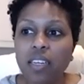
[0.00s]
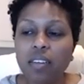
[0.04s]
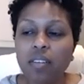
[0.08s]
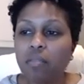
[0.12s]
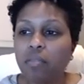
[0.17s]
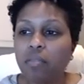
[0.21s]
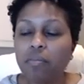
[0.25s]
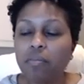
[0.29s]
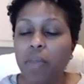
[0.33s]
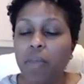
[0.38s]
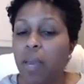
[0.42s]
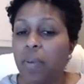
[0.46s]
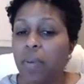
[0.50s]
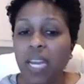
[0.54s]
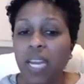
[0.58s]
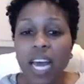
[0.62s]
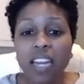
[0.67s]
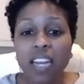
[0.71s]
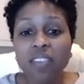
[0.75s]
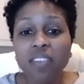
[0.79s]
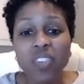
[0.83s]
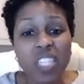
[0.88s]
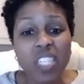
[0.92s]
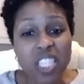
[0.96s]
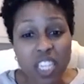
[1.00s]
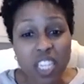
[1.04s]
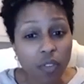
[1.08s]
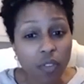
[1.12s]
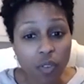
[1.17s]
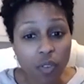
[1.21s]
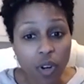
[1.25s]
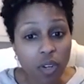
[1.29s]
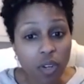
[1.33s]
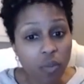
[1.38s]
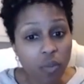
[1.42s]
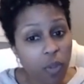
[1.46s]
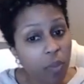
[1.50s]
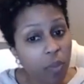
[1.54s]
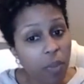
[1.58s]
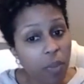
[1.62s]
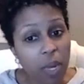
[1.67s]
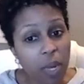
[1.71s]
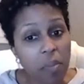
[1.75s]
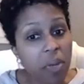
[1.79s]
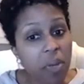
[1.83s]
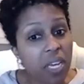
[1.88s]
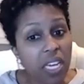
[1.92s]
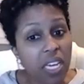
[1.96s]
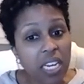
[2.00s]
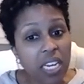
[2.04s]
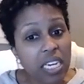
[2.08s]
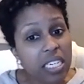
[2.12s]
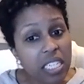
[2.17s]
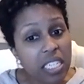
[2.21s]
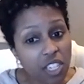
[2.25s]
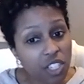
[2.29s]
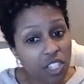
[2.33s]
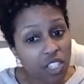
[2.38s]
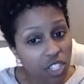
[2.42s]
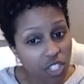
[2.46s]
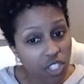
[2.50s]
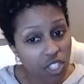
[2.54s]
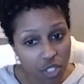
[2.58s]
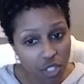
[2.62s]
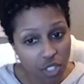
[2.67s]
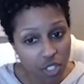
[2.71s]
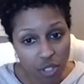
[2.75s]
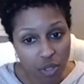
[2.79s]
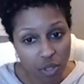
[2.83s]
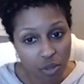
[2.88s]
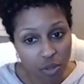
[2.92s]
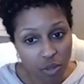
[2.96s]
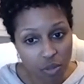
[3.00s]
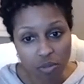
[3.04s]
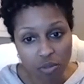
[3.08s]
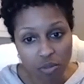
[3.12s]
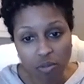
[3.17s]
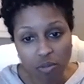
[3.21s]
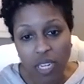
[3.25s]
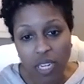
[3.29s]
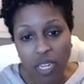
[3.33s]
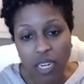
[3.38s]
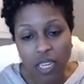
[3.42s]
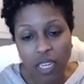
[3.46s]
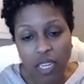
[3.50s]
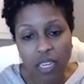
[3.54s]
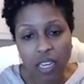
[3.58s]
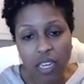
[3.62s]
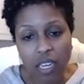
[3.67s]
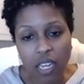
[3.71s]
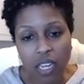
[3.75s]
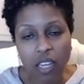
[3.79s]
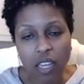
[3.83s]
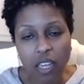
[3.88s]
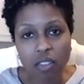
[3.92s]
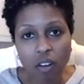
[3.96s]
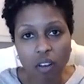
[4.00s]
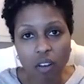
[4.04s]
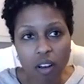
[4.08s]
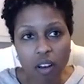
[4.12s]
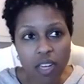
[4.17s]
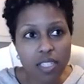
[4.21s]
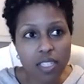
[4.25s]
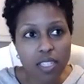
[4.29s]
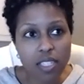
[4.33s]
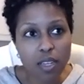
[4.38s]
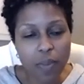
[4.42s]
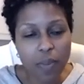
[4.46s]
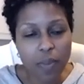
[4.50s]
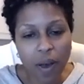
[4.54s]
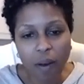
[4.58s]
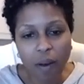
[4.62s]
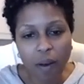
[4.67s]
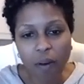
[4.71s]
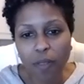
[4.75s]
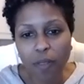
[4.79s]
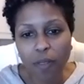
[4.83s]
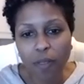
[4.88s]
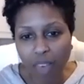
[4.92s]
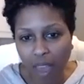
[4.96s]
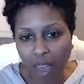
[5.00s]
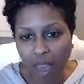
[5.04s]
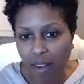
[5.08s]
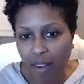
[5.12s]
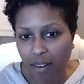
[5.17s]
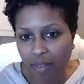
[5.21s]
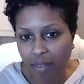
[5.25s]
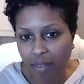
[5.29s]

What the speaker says: maybe not even different, but maybe in addition to? Any thoughts about that?